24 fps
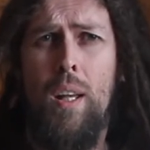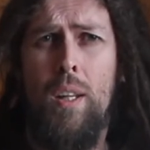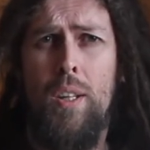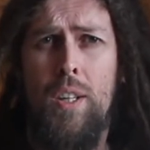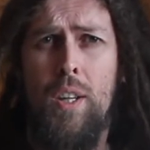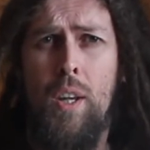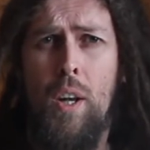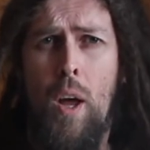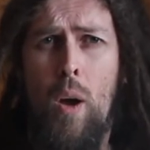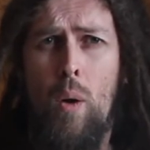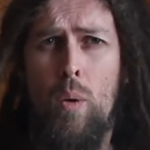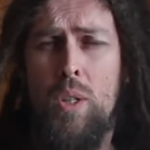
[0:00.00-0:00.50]

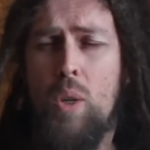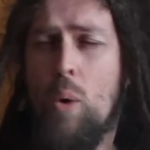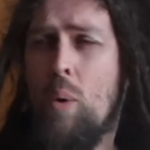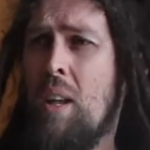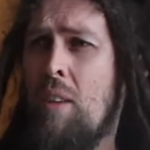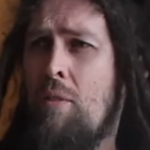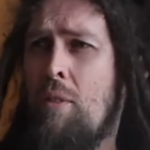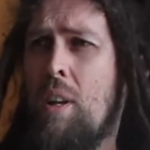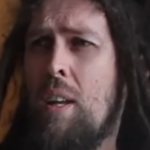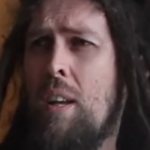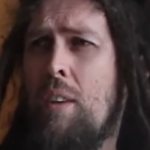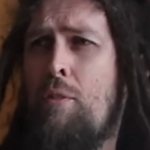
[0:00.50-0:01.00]
You know, so
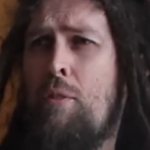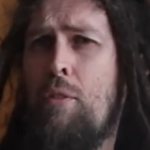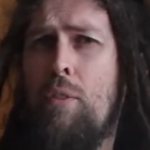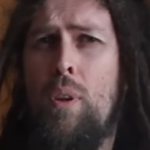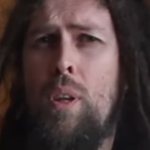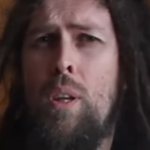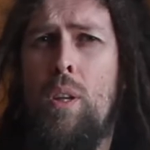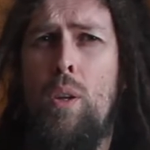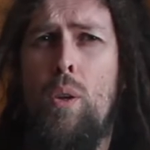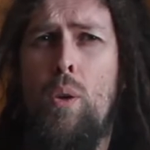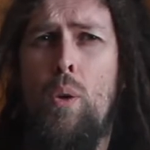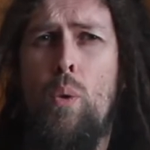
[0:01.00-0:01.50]
even if
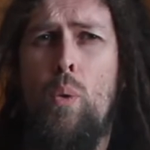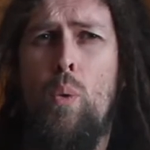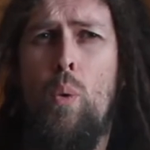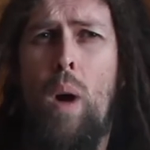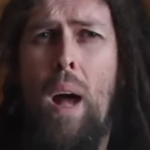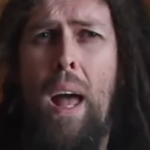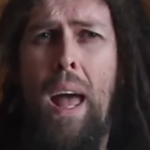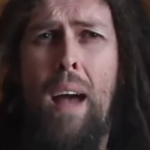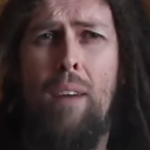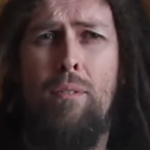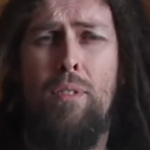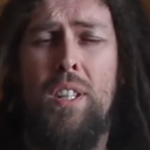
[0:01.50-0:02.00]
you
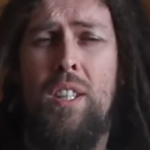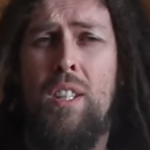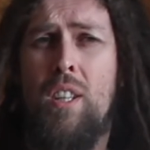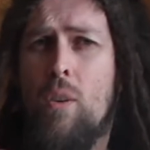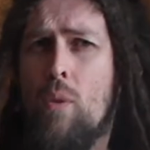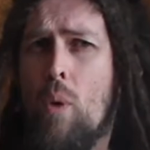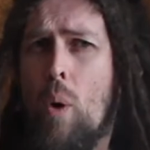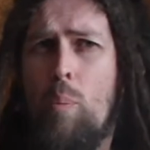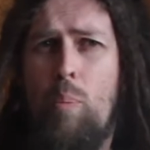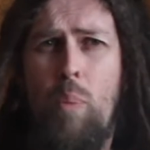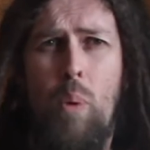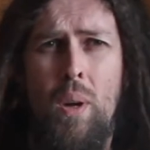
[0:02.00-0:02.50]
have
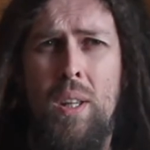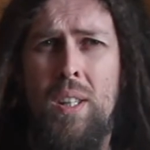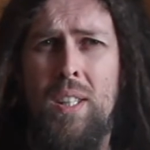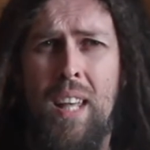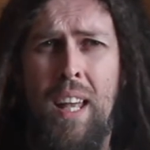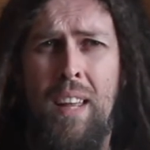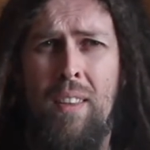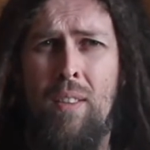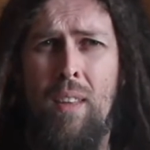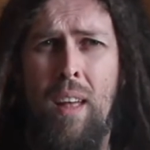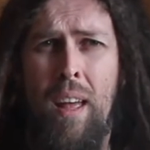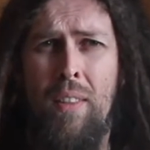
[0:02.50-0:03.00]
0 points
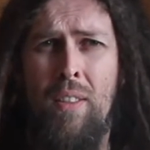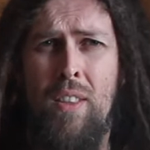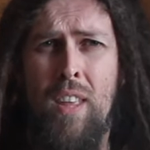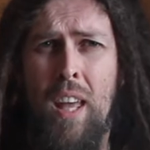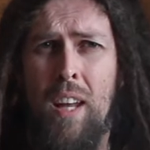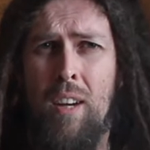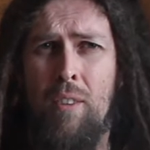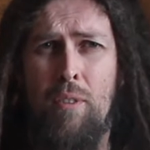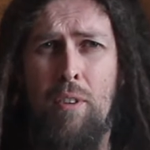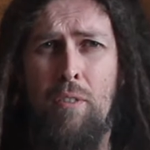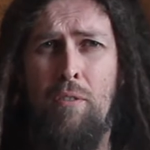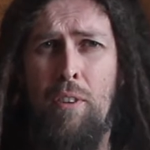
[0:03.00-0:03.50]
at the
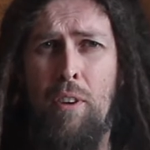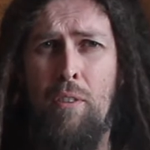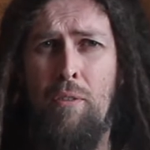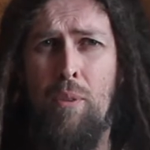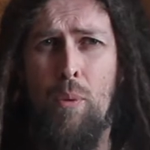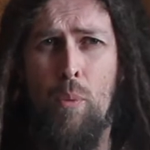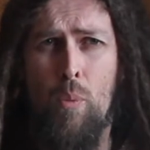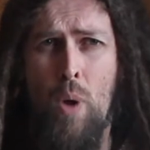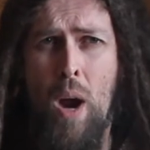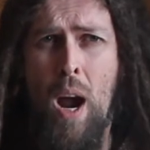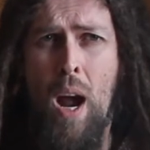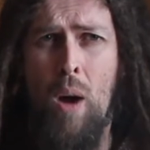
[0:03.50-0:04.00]
end of the
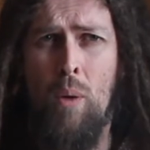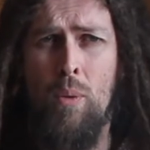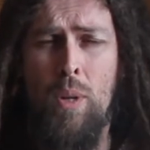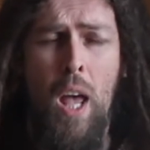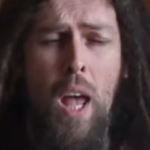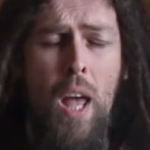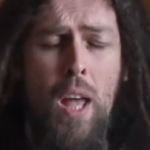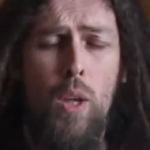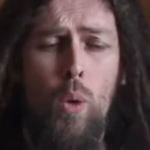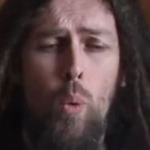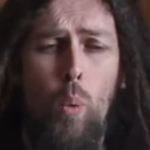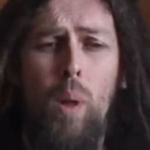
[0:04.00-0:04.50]
5th round,
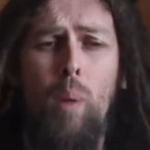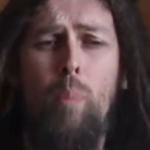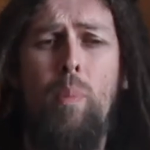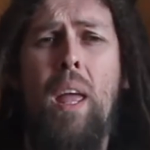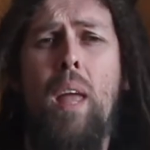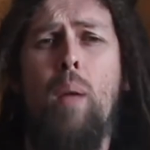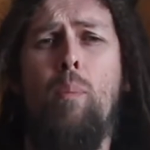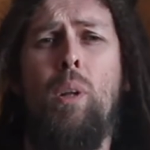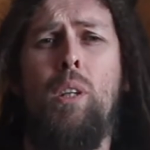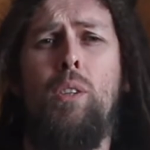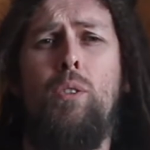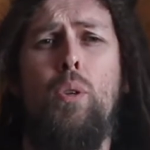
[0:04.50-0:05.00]
you will
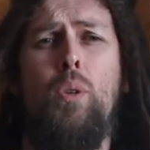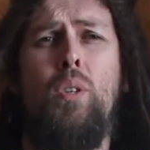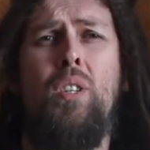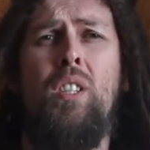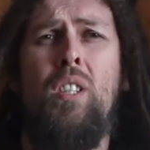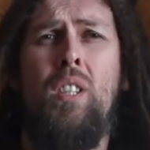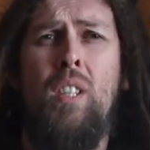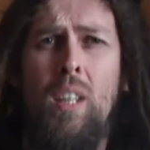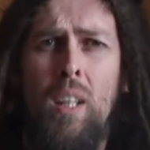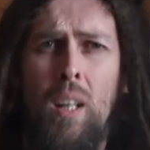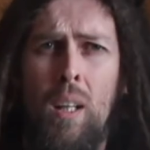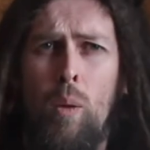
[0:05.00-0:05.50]
be able to
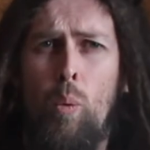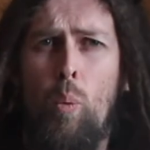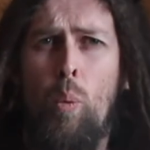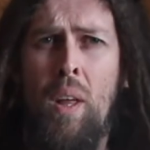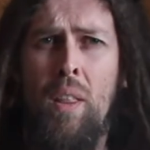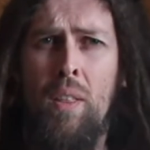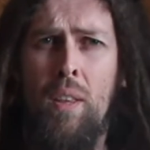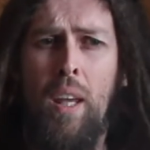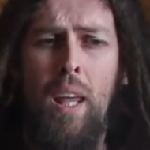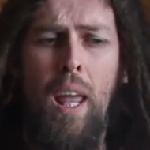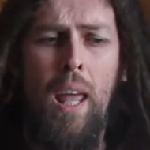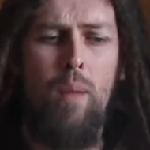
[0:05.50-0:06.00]
still
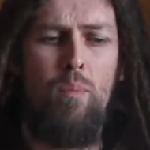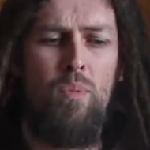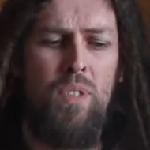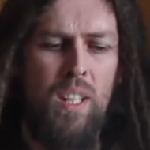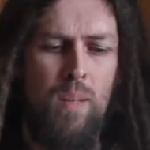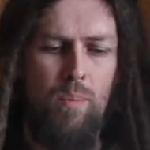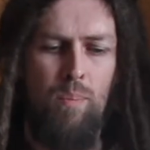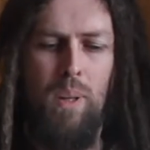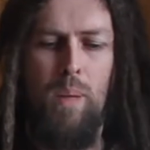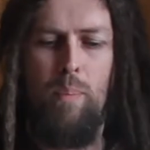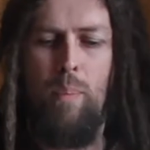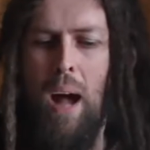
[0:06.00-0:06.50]
win the game
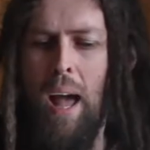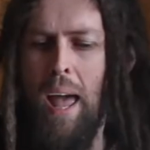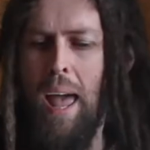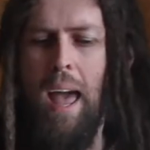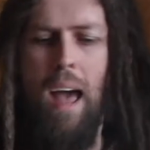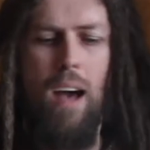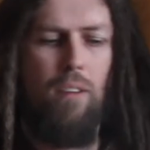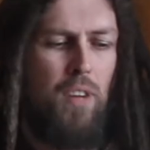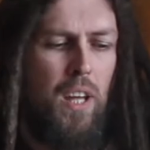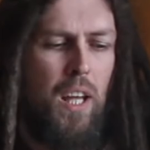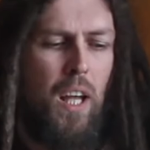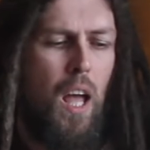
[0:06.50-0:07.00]
simply by
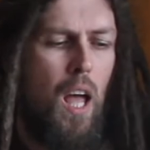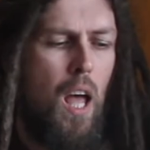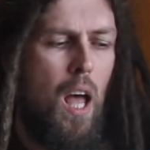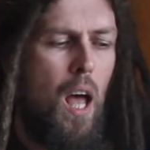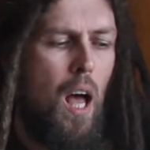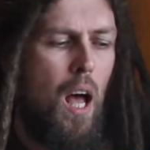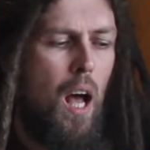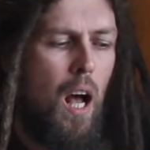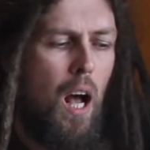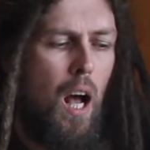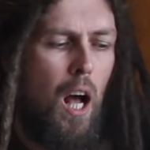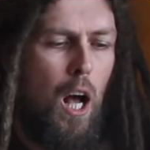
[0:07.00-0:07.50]
having
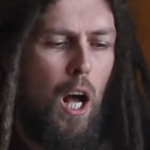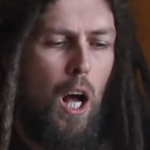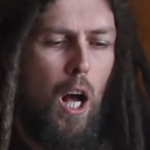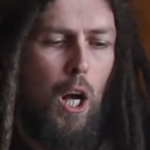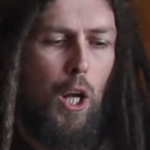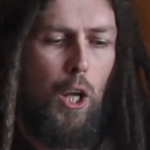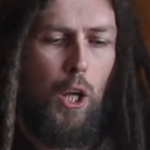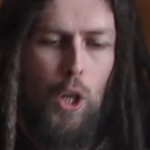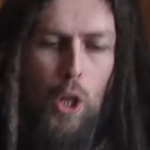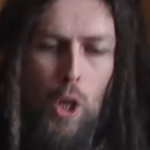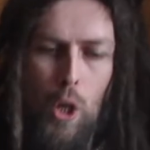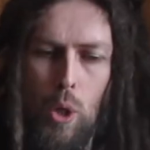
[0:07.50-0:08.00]
a
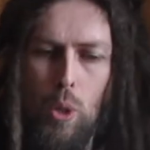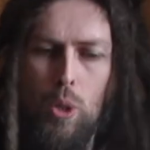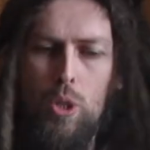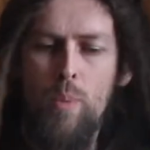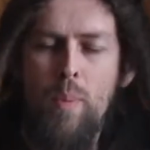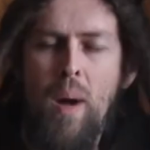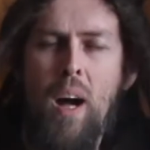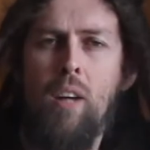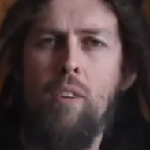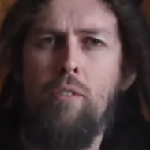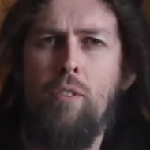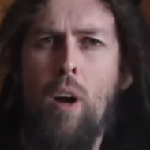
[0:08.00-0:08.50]
huge
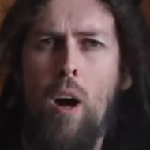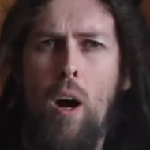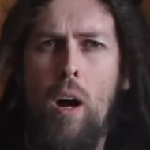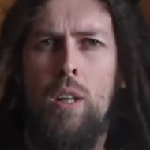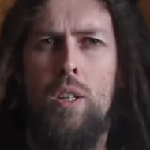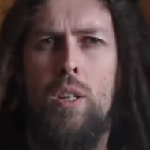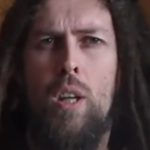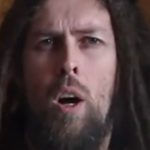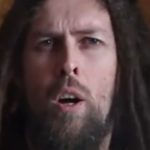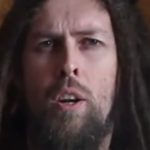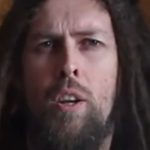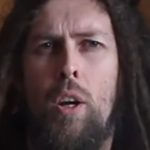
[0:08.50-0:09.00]
amount of
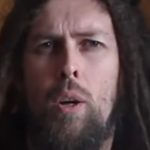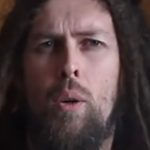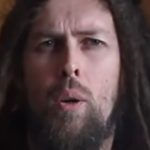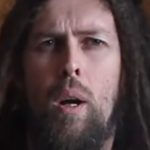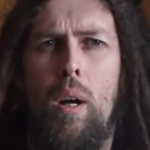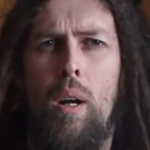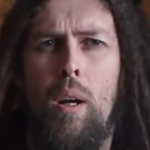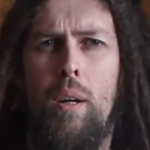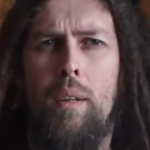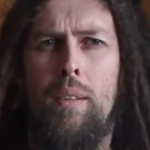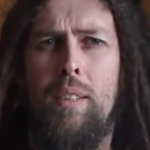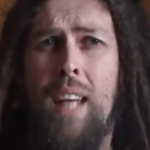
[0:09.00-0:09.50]
cards on your
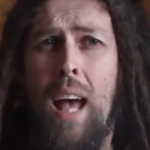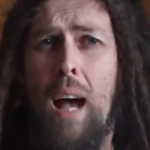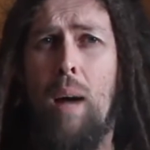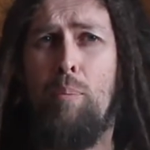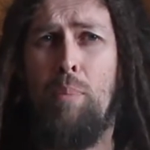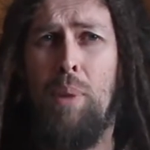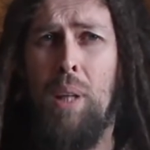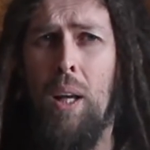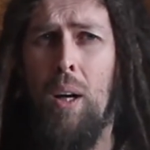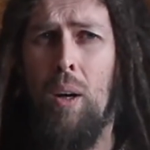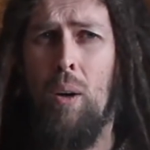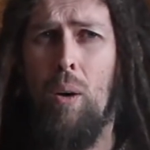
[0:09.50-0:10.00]

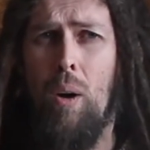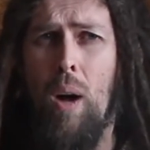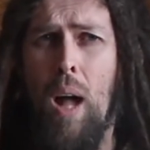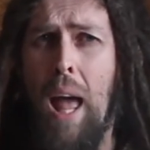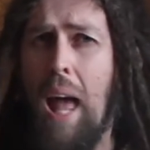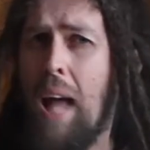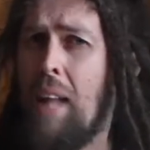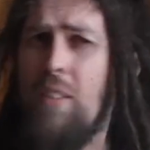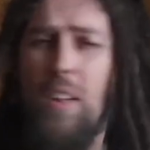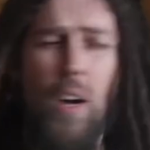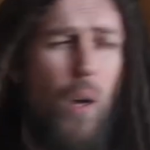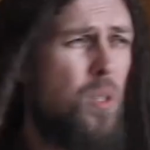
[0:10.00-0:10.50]
tableau.
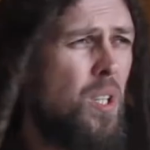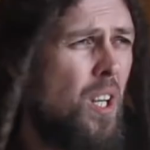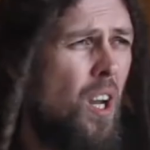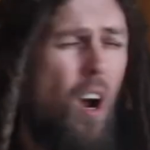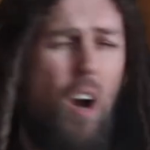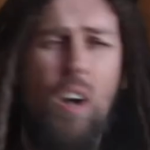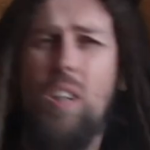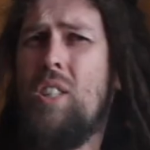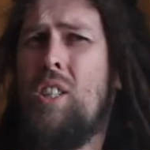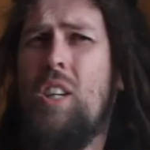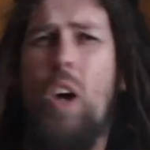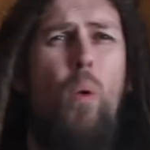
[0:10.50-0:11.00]
And those
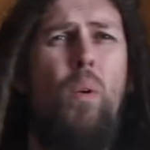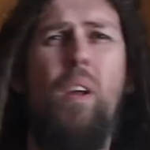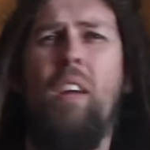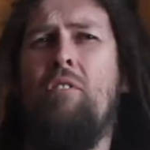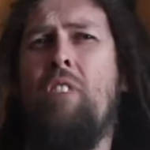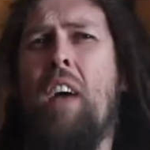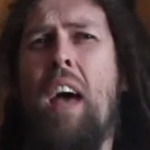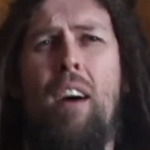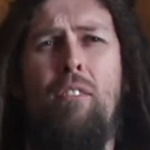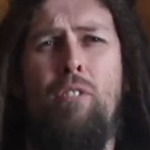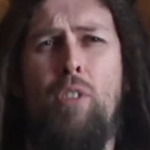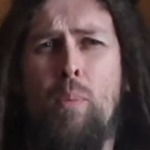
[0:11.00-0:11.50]
cards don't
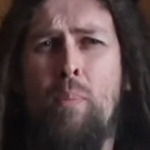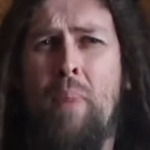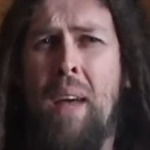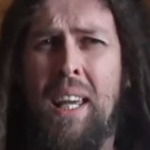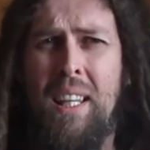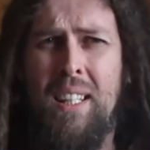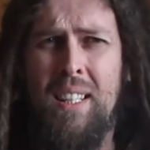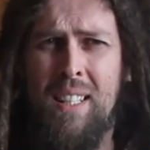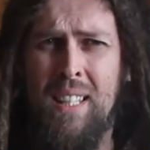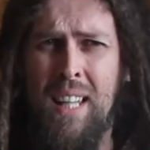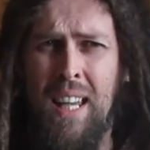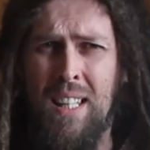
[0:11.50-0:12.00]
even have to
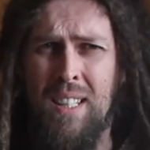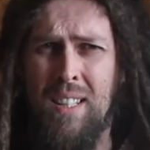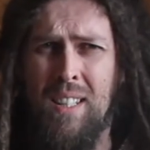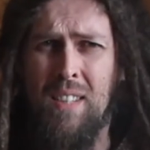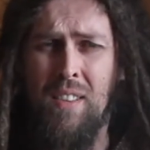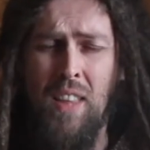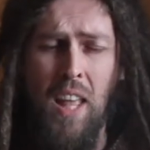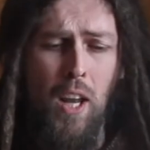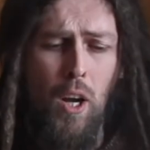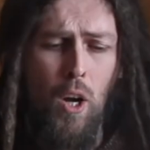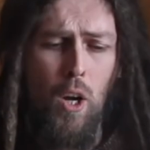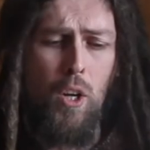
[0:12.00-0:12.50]
make sense.
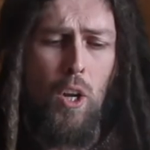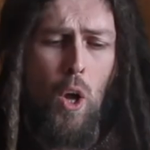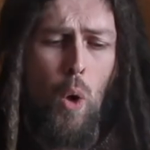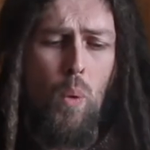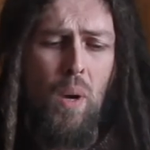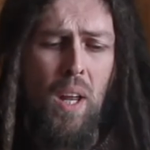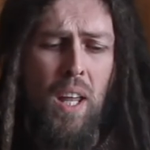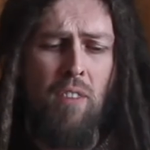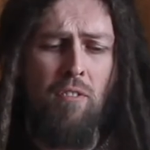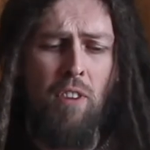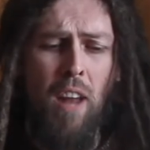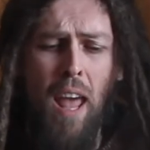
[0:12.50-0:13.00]
They
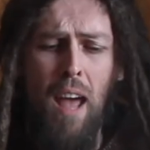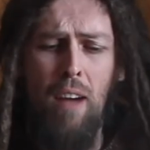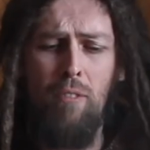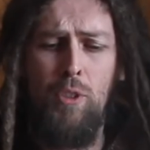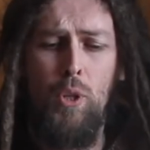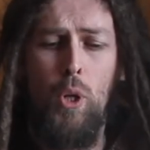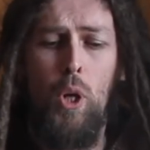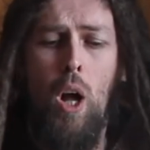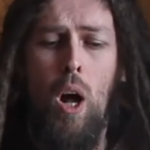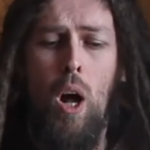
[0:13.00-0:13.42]
don't even have to